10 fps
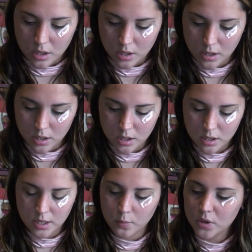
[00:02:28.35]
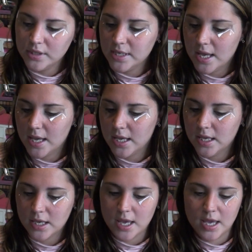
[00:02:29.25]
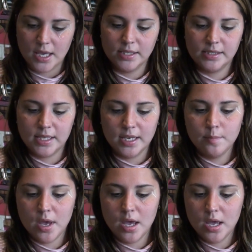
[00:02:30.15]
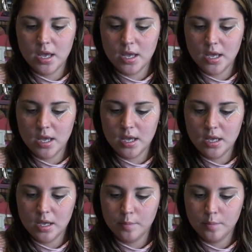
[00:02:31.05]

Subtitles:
I will take a Sigma